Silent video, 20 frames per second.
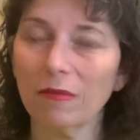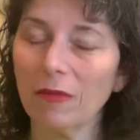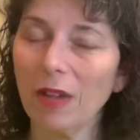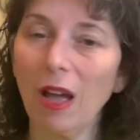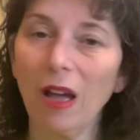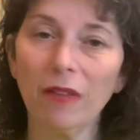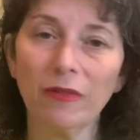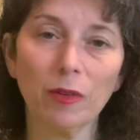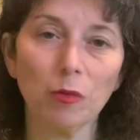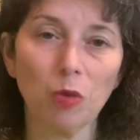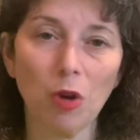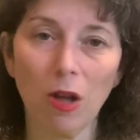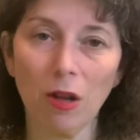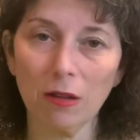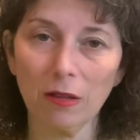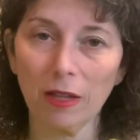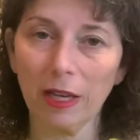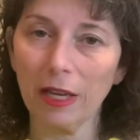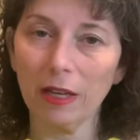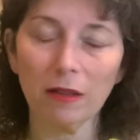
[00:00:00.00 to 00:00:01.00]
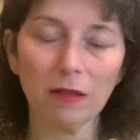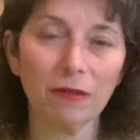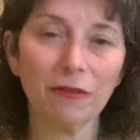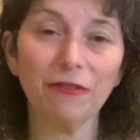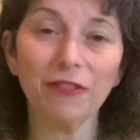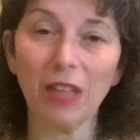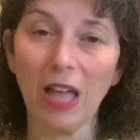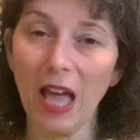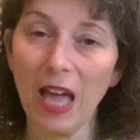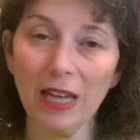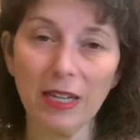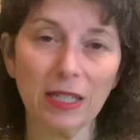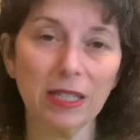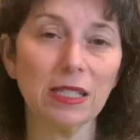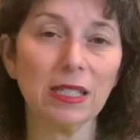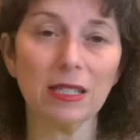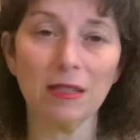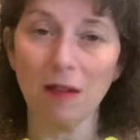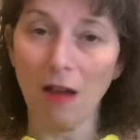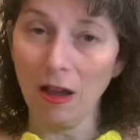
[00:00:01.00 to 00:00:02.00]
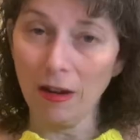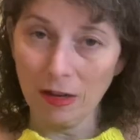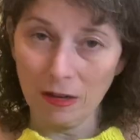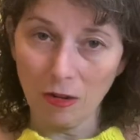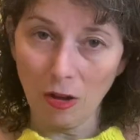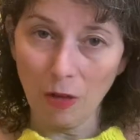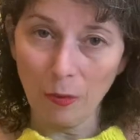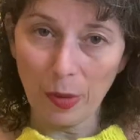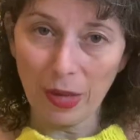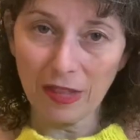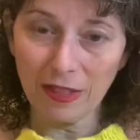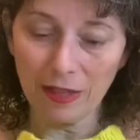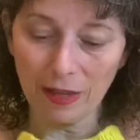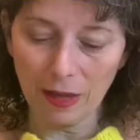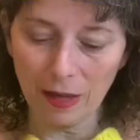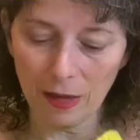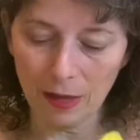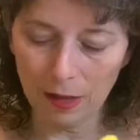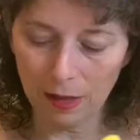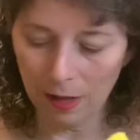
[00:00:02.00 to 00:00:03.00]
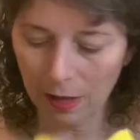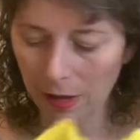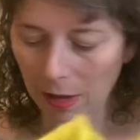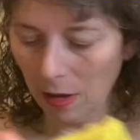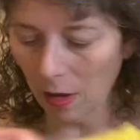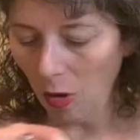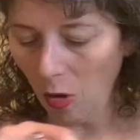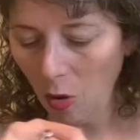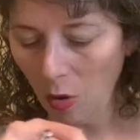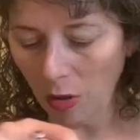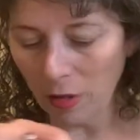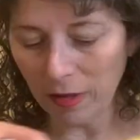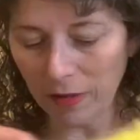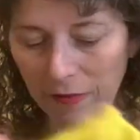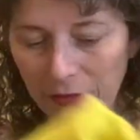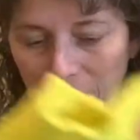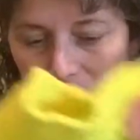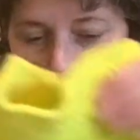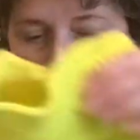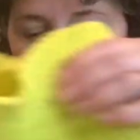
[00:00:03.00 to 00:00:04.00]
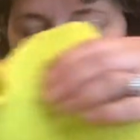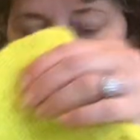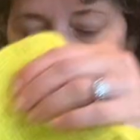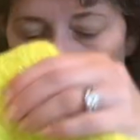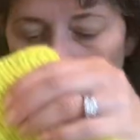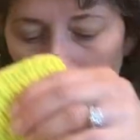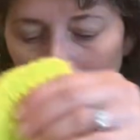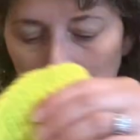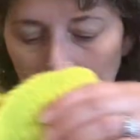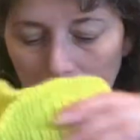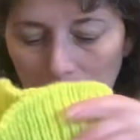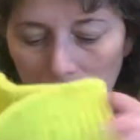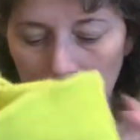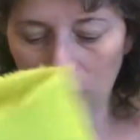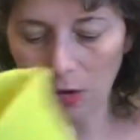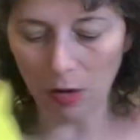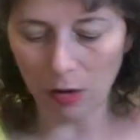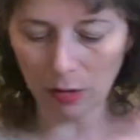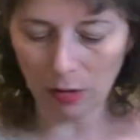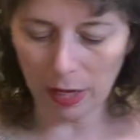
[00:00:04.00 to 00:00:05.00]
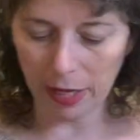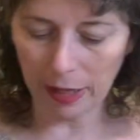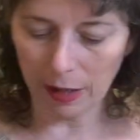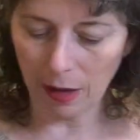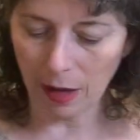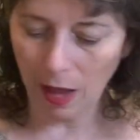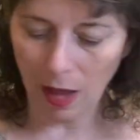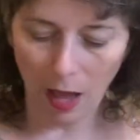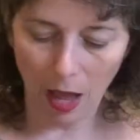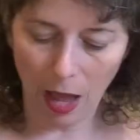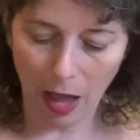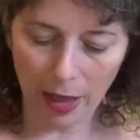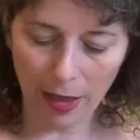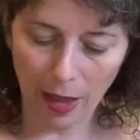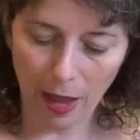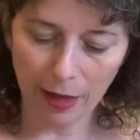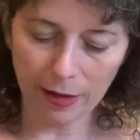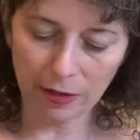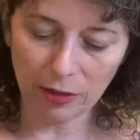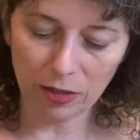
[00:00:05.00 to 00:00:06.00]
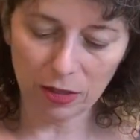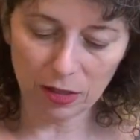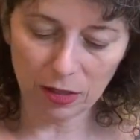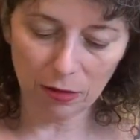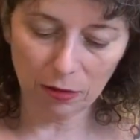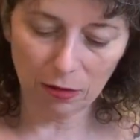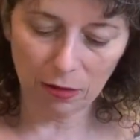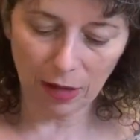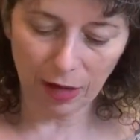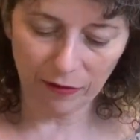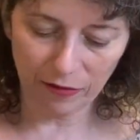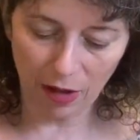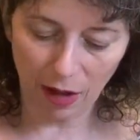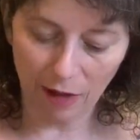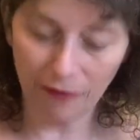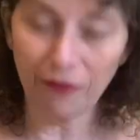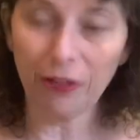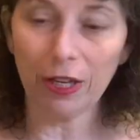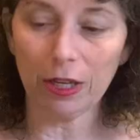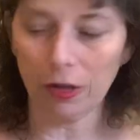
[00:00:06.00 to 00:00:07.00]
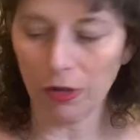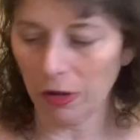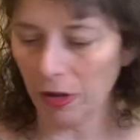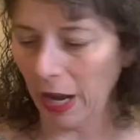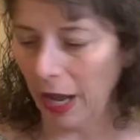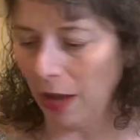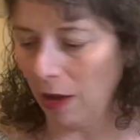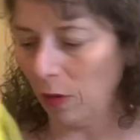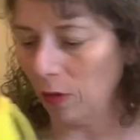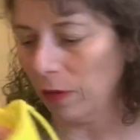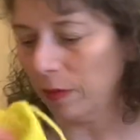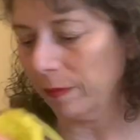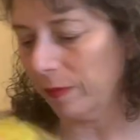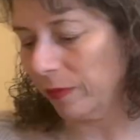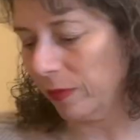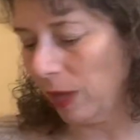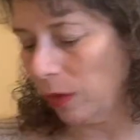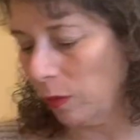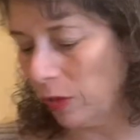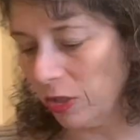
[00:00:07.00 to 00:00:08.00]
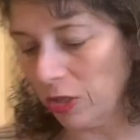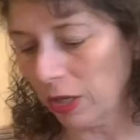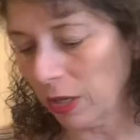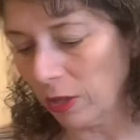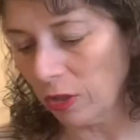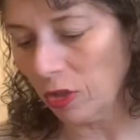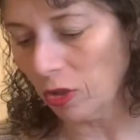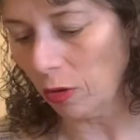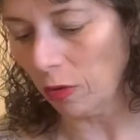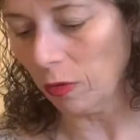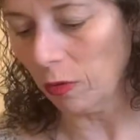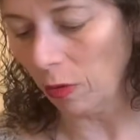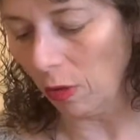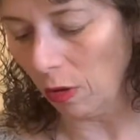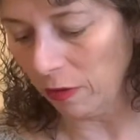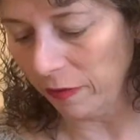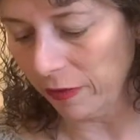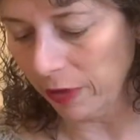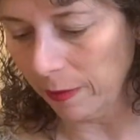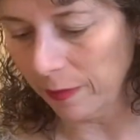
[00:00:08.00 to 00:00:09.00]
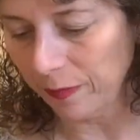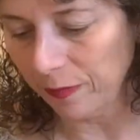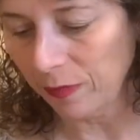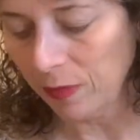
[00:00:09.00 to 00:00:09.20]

on the wrong, like flat, is not at all my thing. All of these bobbins are like, I still have not figured out, I wish I could show you all of them.